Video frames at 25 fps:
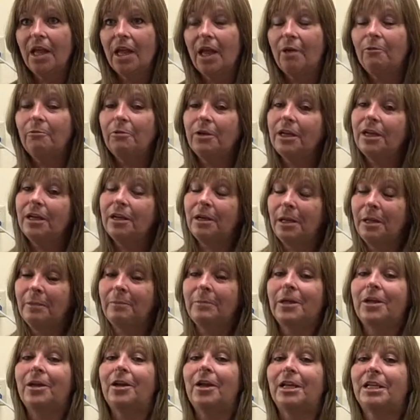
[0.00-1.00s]
And we
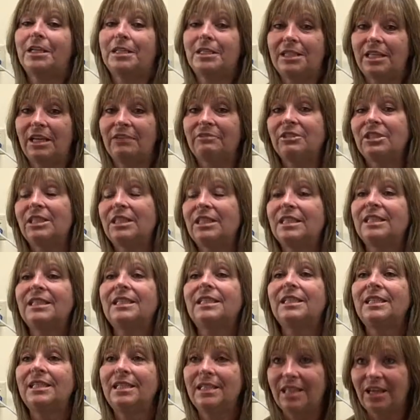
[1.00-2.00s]
came in on a
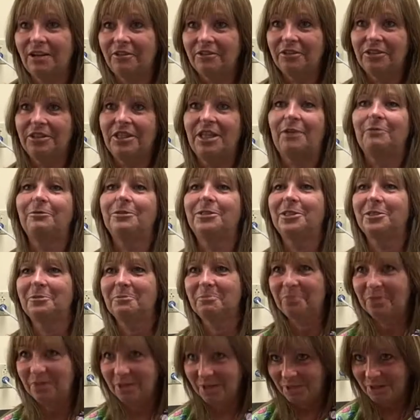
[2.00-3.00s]
767 that was
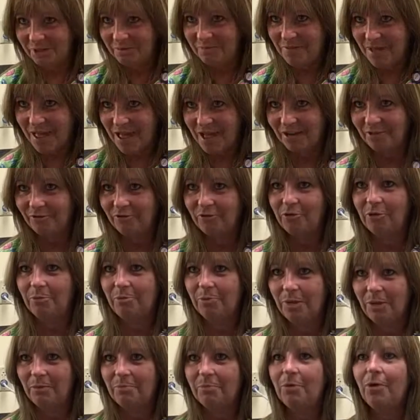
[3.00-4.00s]
completely packed full
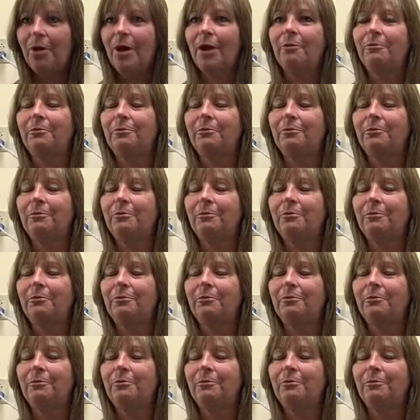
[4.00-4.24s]
of people,